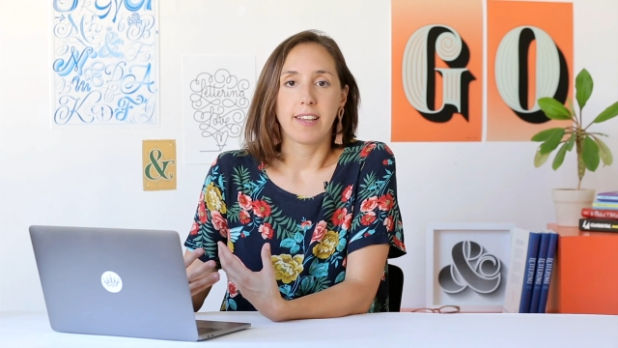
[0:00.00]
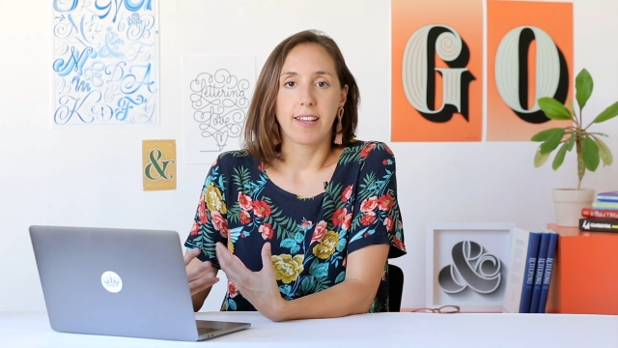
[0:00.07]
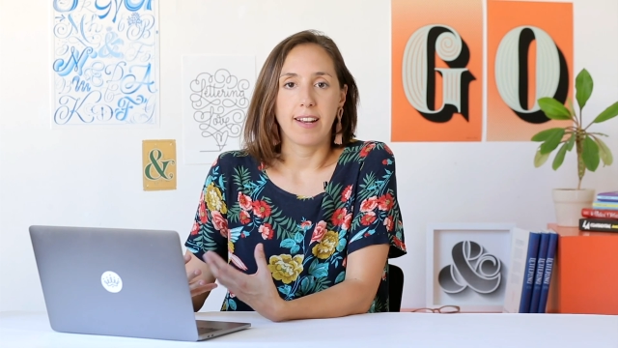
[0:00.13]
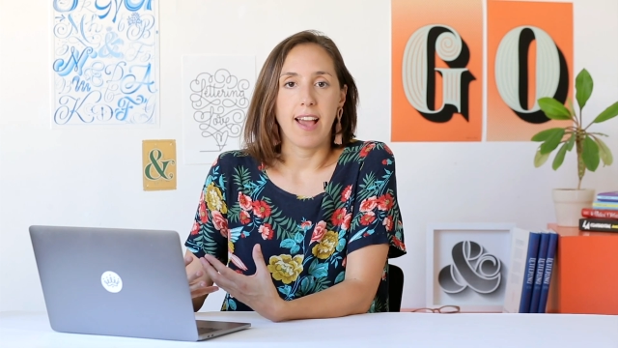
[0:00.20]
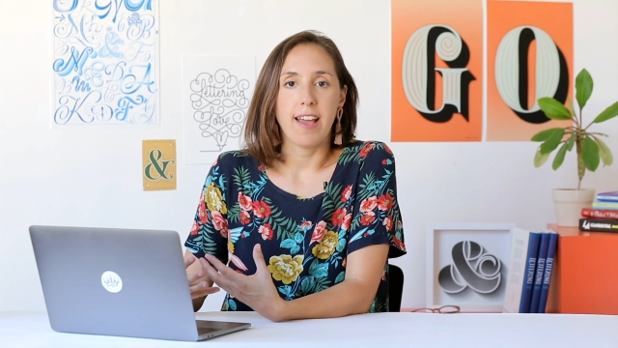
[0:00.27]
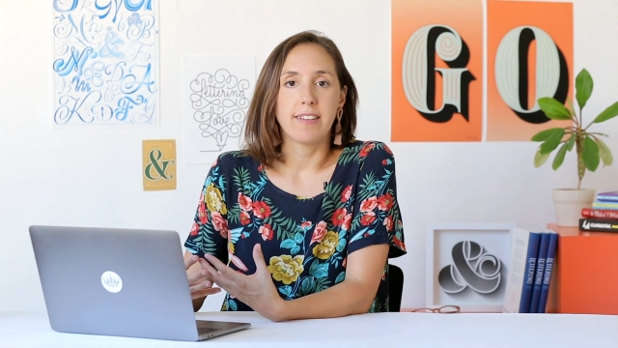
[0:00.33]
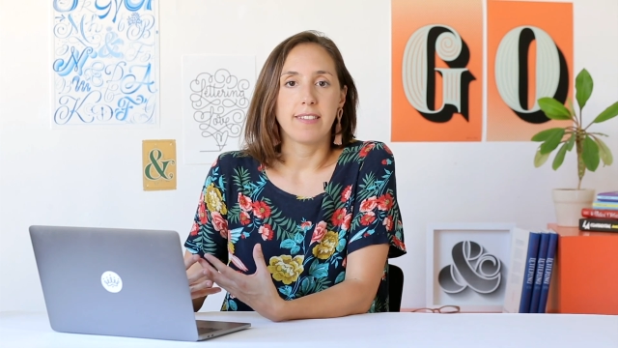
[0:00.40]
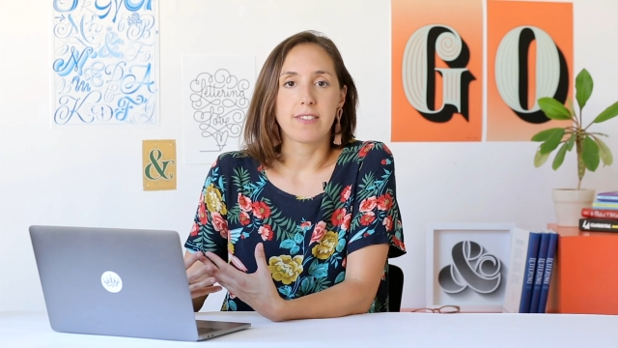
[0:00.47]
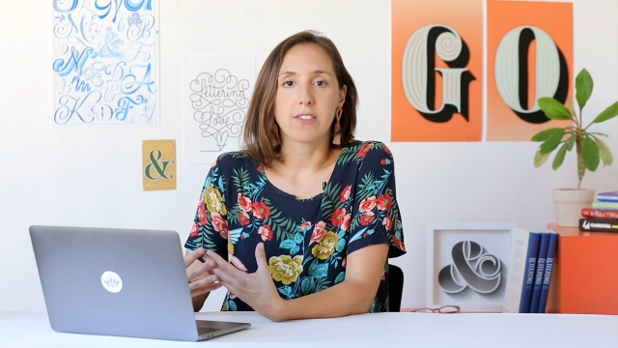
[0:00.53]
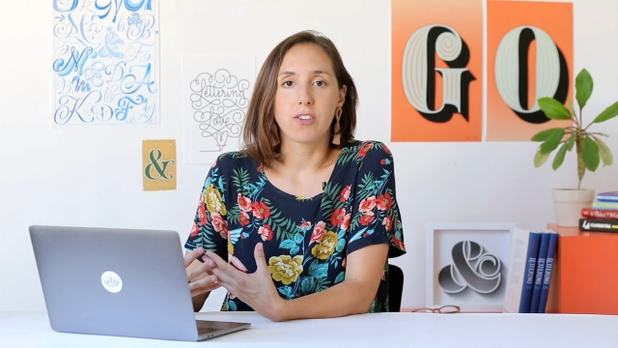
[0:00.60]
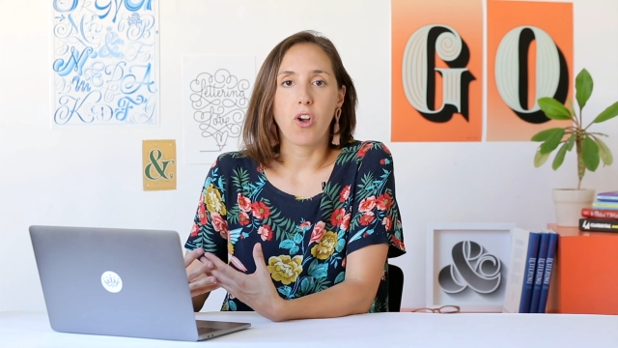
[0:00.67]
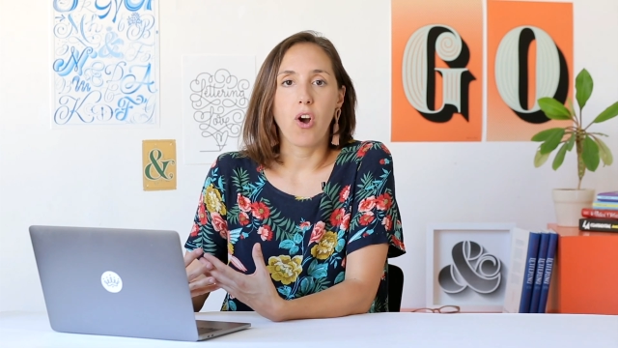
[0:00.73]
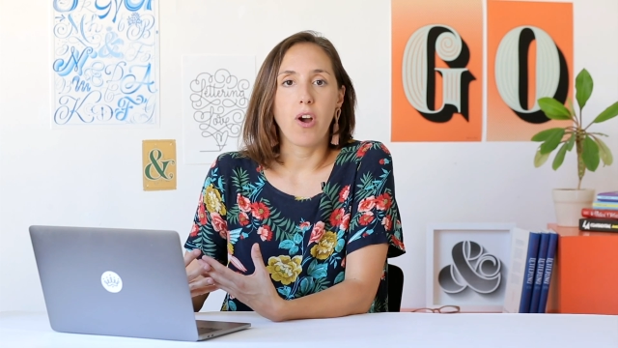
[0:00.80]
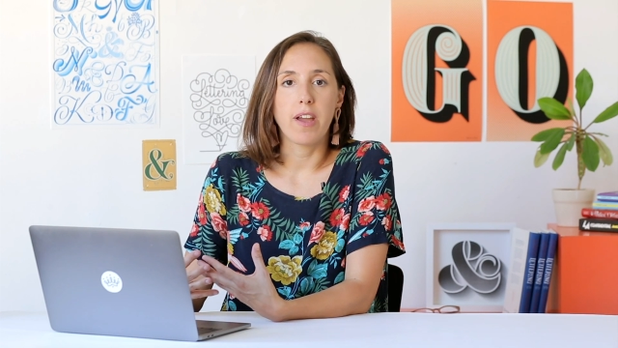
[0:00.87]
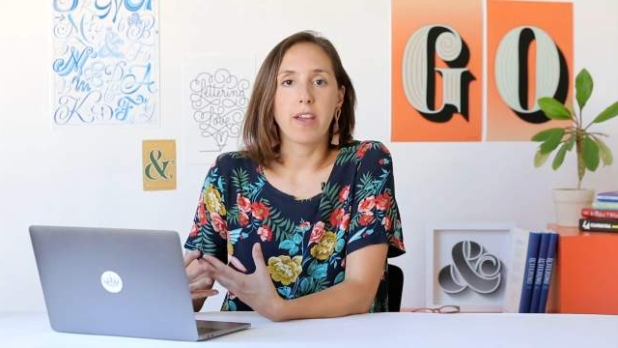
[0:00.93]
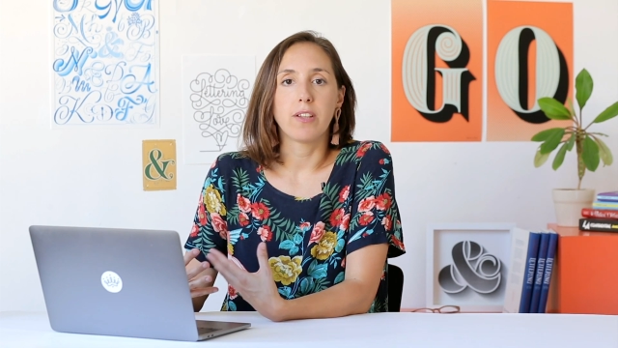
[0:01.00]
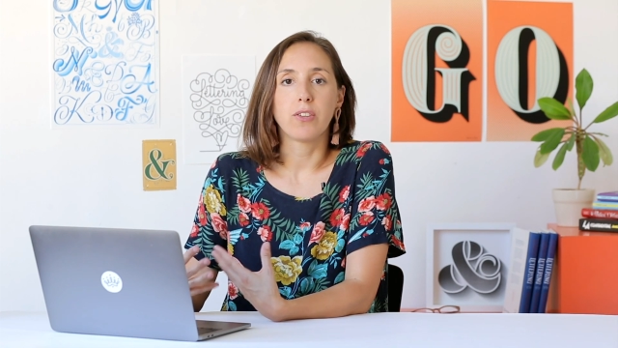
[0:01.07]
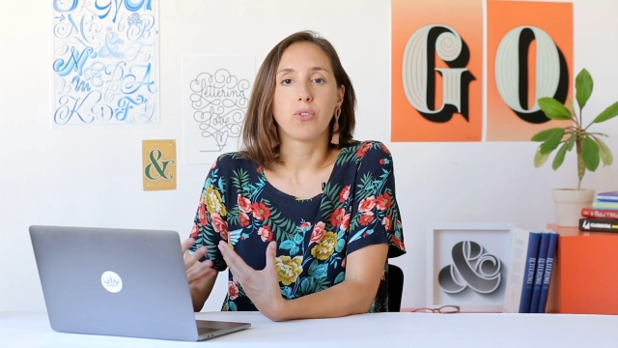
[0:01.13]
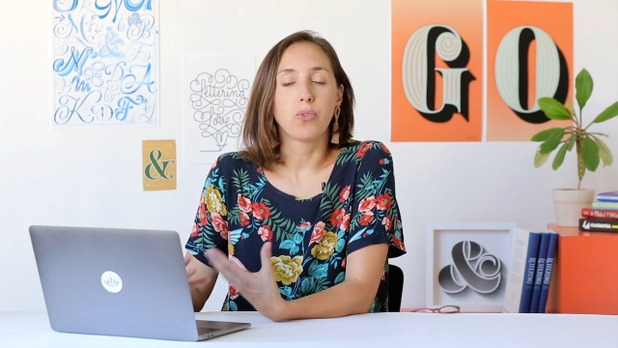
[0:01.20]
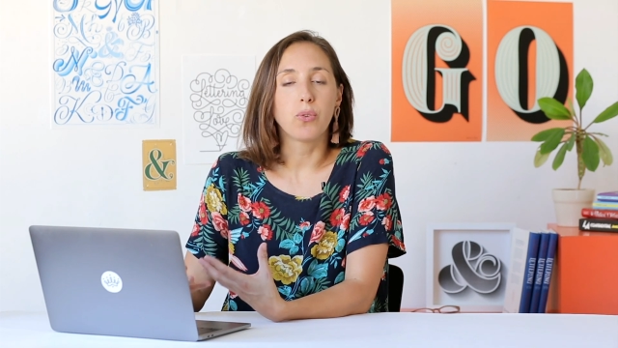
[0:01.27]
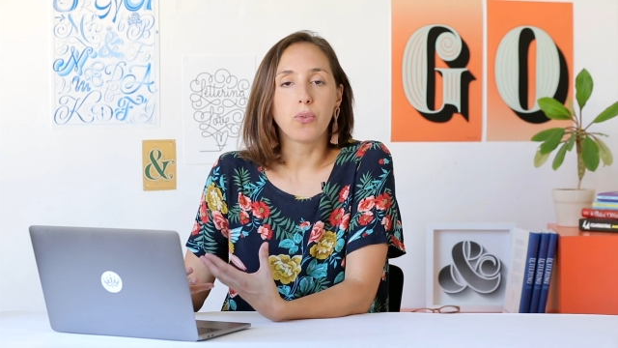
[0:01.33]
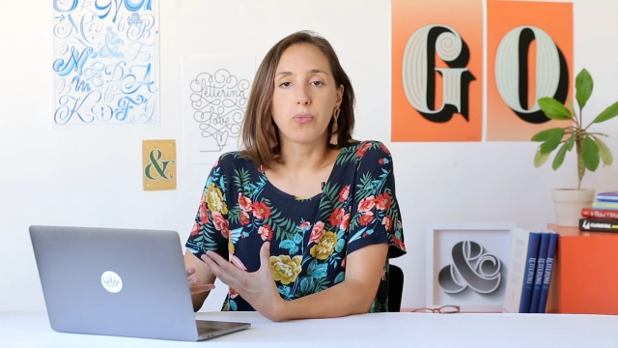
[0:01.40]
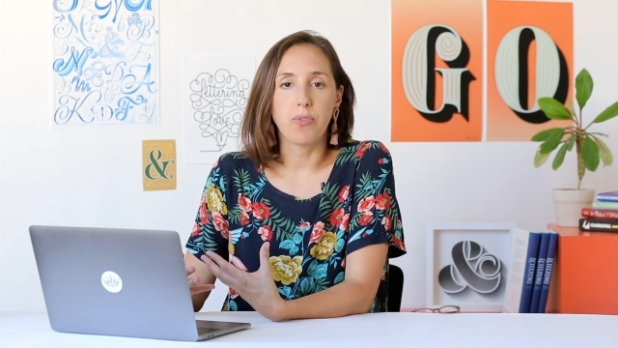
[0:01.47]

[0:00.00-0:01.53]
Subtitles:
the client is going too